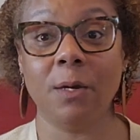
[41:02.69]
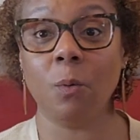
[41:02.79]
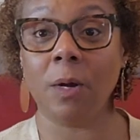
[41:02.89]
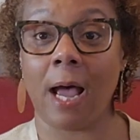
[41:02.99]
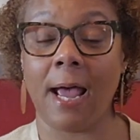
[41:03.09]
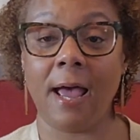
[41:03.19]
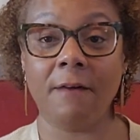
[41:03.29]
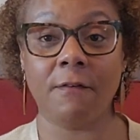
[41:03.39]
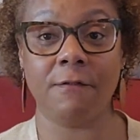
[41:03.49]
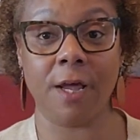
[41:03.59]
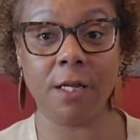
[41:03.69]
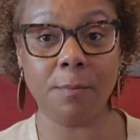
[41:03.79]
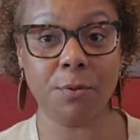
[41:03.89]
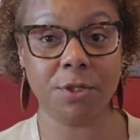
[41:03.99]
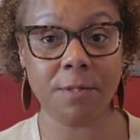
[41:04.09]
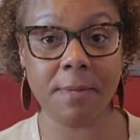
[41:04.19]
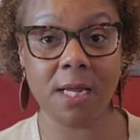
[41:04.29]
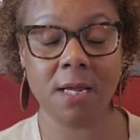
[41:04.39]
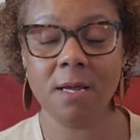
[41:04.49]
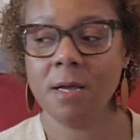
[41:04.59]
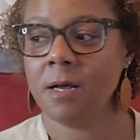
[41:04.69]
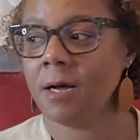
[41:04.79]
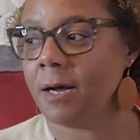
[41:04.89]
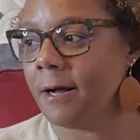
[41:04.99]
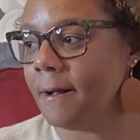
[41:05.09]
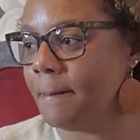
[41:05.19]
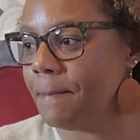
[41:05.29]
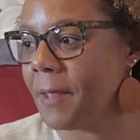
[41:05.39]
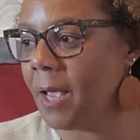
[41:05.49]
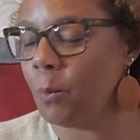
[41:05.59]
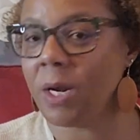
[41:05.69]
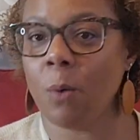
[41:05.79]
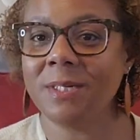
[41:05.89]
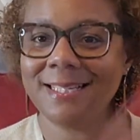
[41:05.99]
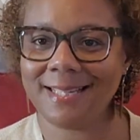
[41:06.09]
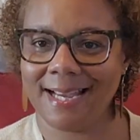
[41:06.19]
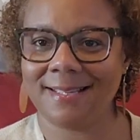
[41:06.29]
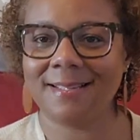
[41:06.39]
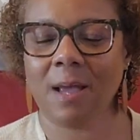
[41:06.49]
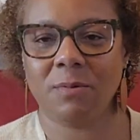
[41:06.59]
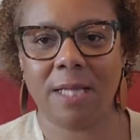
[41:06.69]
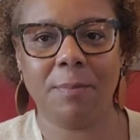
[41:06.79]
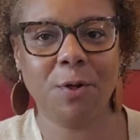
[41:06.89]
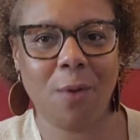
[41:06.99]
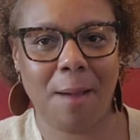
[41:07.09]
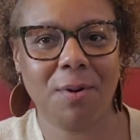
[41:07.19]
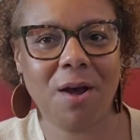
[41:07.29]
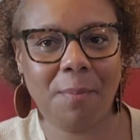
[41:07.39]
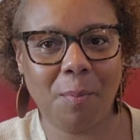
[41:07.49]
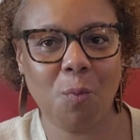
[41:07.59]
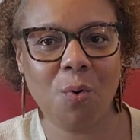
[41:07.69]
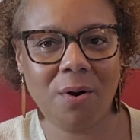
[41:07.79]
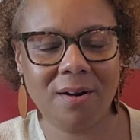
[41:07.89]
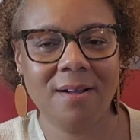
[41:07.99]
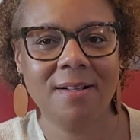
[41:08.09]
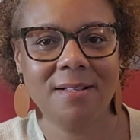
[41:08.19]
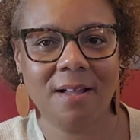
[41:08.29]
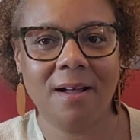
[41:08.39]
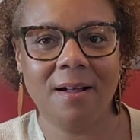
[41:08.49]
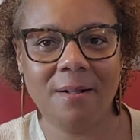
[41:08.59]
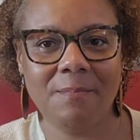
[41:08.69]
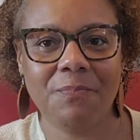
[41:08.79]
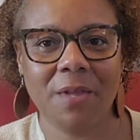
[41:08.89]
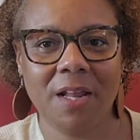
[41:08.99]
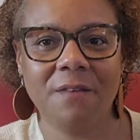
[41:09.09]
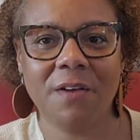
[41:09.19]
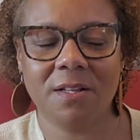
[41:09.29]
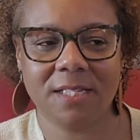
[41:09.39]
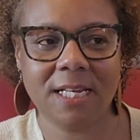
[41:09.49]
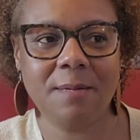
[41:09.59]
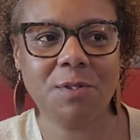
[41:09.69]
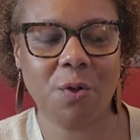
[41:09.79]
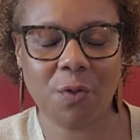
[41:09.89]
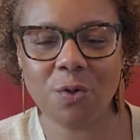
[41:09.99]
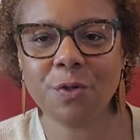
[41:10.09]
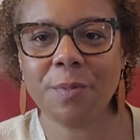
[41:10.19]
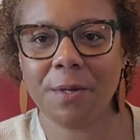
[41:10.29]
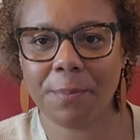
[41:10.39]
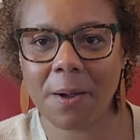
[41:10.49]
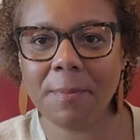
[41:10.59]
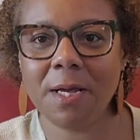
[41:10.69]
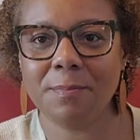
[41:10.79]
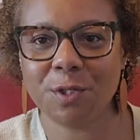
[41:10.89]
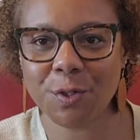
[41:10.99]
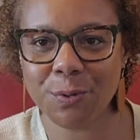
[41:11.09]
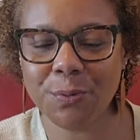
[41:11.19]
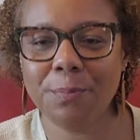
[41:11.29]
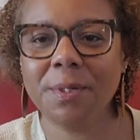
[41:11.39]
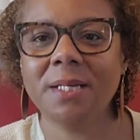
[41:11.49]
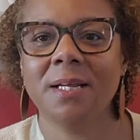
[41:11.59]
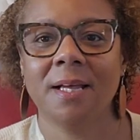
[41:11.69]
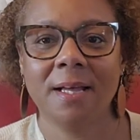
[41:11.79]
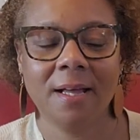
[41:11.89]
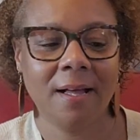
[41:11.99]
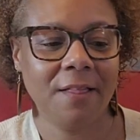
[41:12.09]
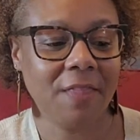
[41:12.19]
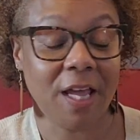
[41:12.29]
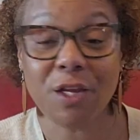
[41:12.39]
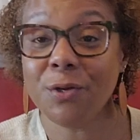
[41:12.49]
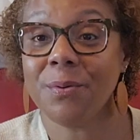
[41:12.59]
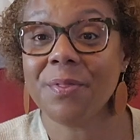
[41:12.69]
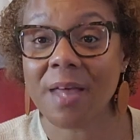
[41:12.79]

what I have available to me. And when I went to Texas, I was able to grab a couple more NFL teams. So those will be coming up soon. But thank you